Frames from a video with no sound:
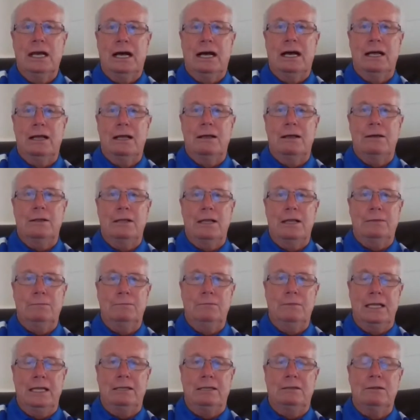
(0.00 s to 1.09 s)

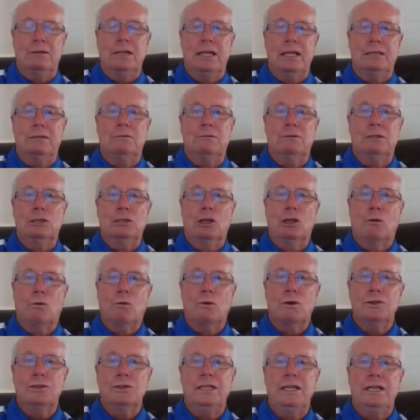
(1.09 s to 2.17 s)
It
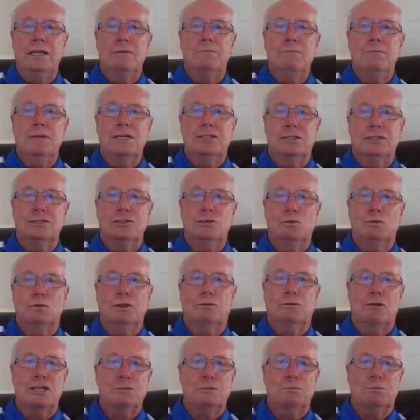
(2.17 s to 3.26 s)
lowered the admissions
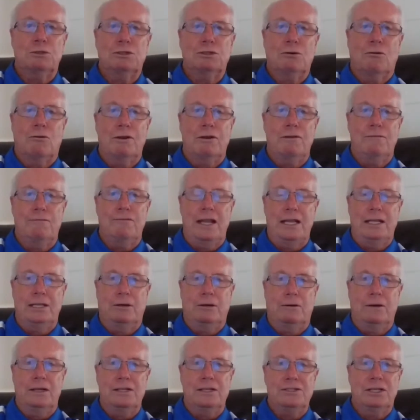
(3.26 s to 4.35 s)
with respiratory
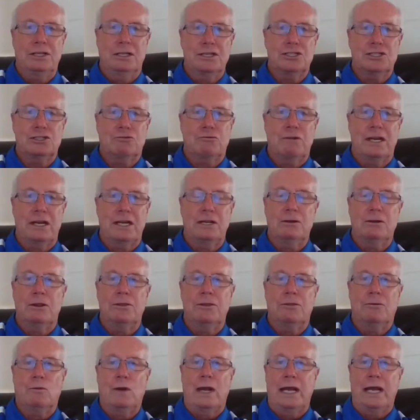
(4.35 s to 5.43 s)
failure, as illustrated
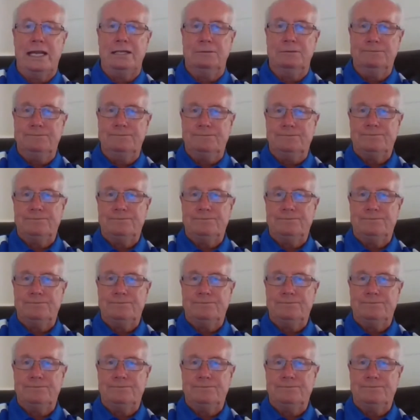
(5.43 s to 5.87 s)
on the right.